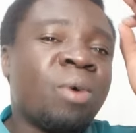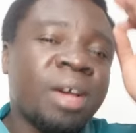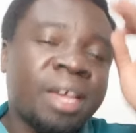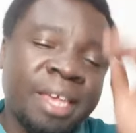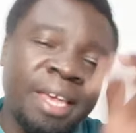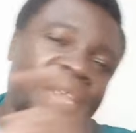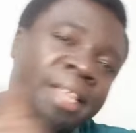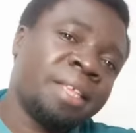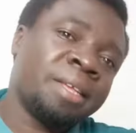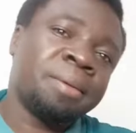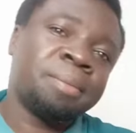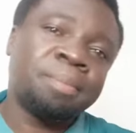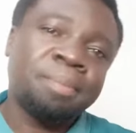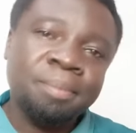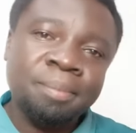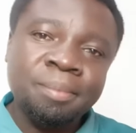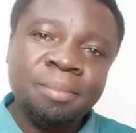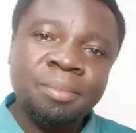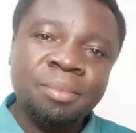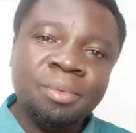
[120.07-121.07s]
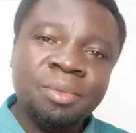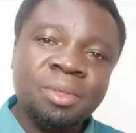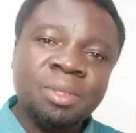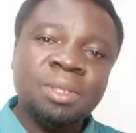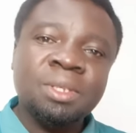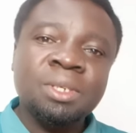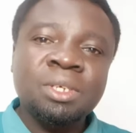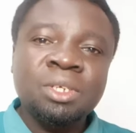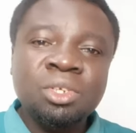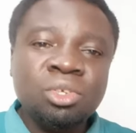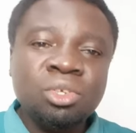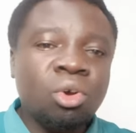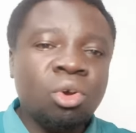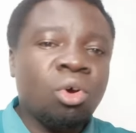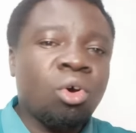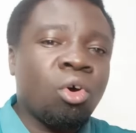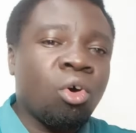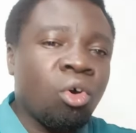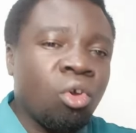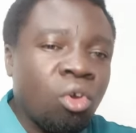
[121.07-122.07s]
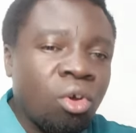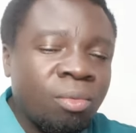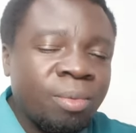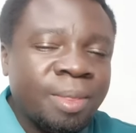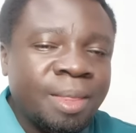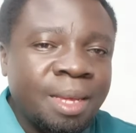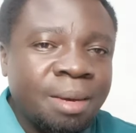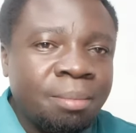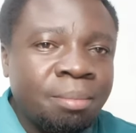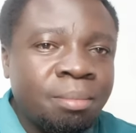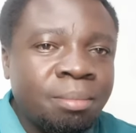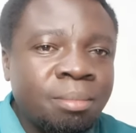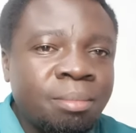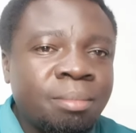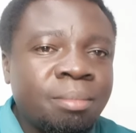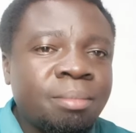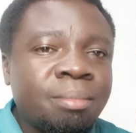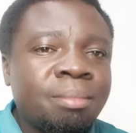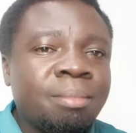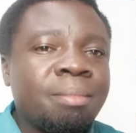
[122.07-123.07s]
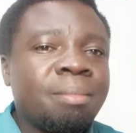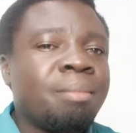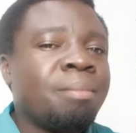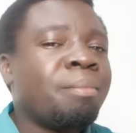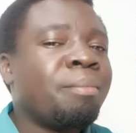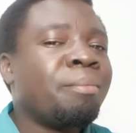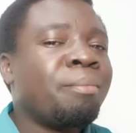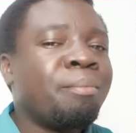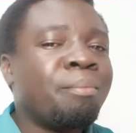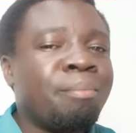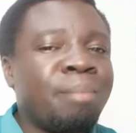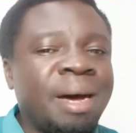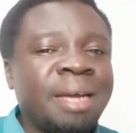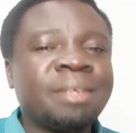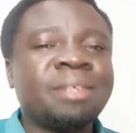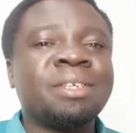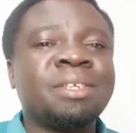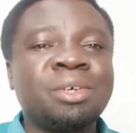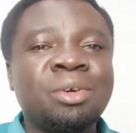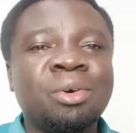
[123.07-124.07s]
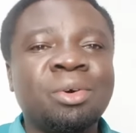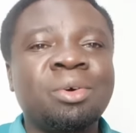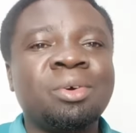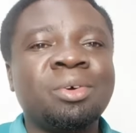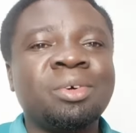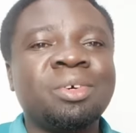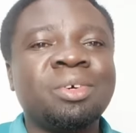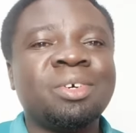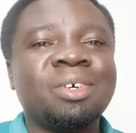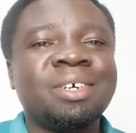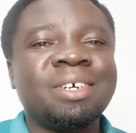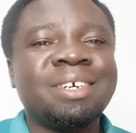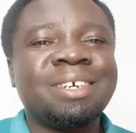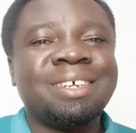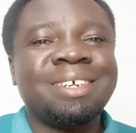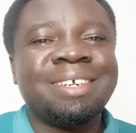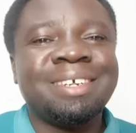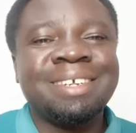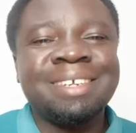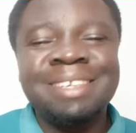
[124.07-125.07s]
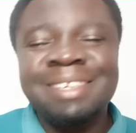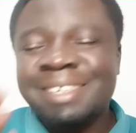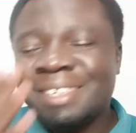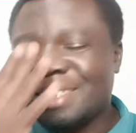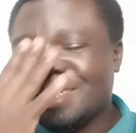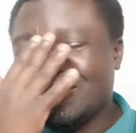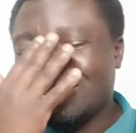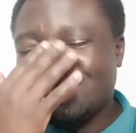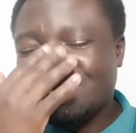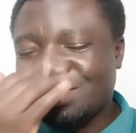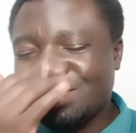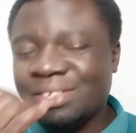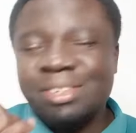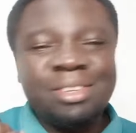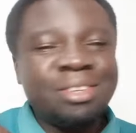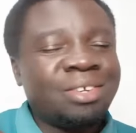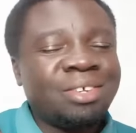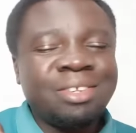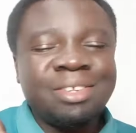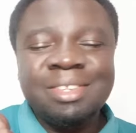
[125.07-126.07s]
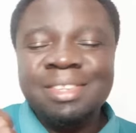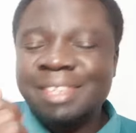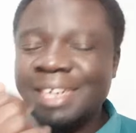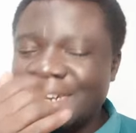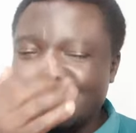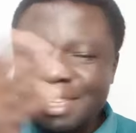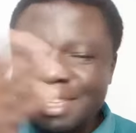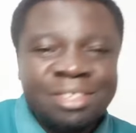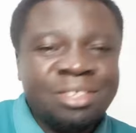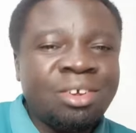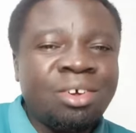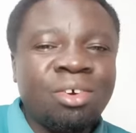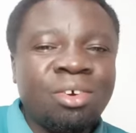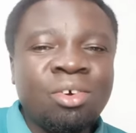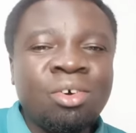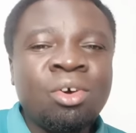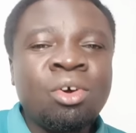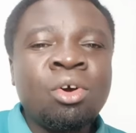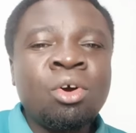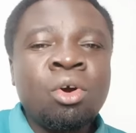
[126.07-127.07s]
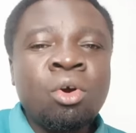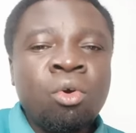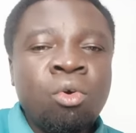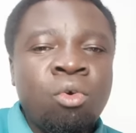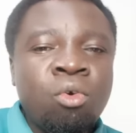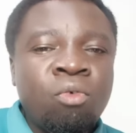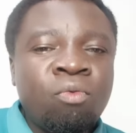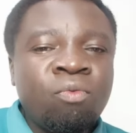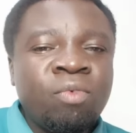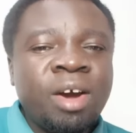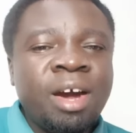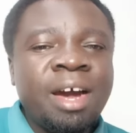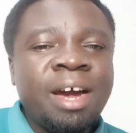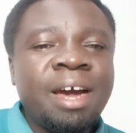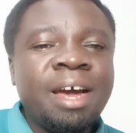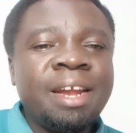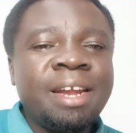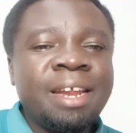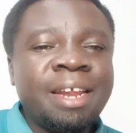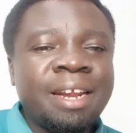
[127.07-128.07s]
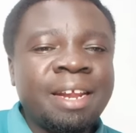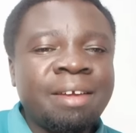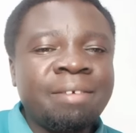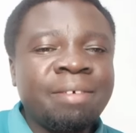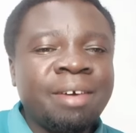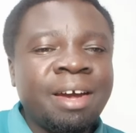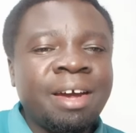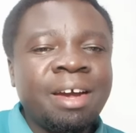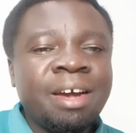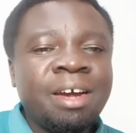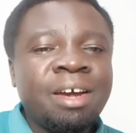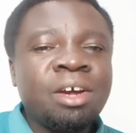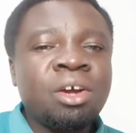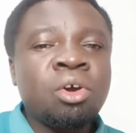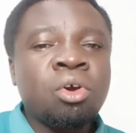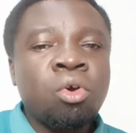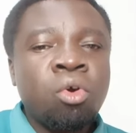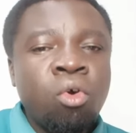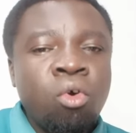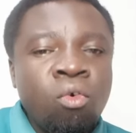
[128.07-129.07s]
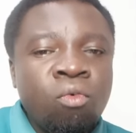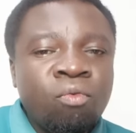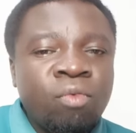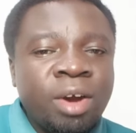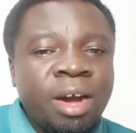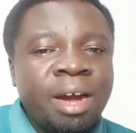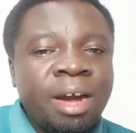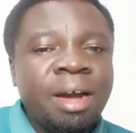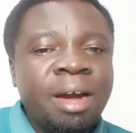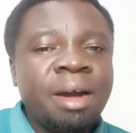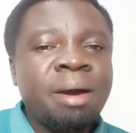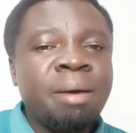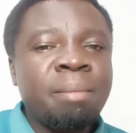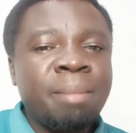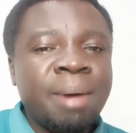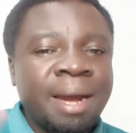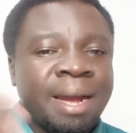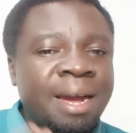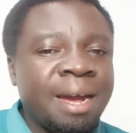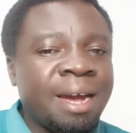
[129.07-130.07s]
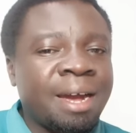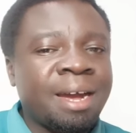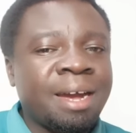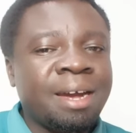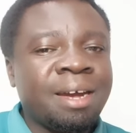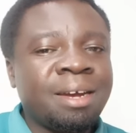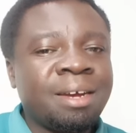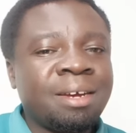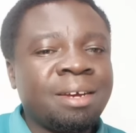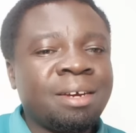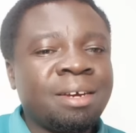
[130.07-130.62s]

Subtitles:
Kenya. So all of them must go. So that is the song. Kufa, Dereva, Kufa, Makanga.